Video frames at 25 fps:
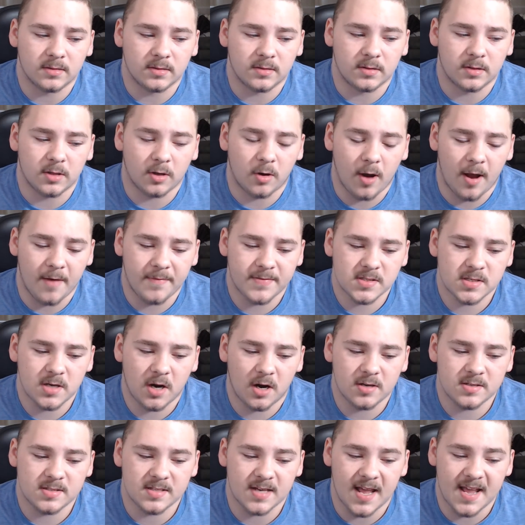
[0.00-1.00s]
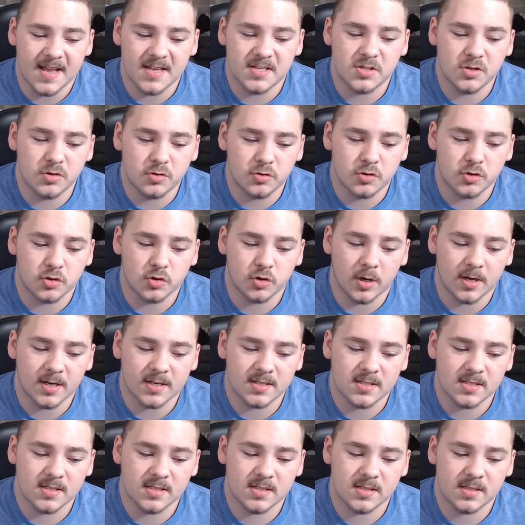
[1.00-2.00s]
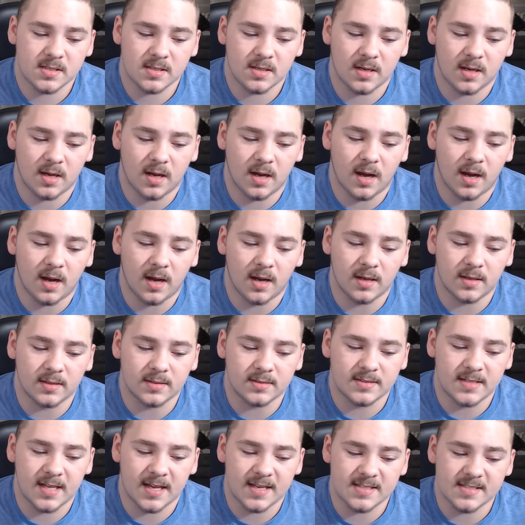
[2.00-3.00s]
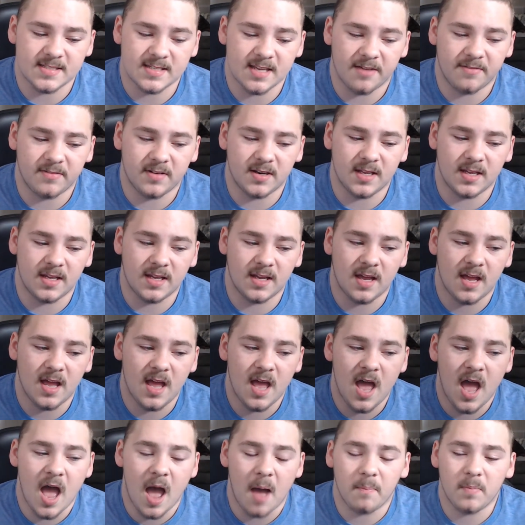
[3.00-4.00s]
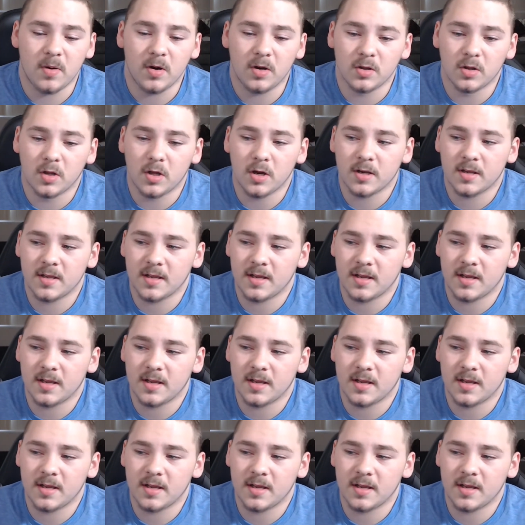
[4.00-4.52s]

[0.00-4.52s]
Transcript: the graphics card is an Asus Strix 1070. I'm gonna look